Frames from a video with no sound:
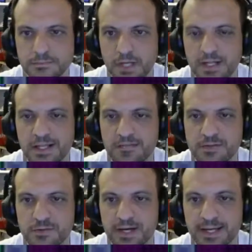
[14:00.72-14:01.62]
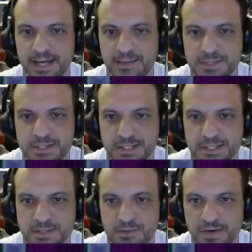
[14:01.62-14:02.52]
I'd love to write games in this
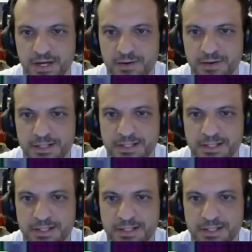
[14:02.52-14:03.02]
sort of era.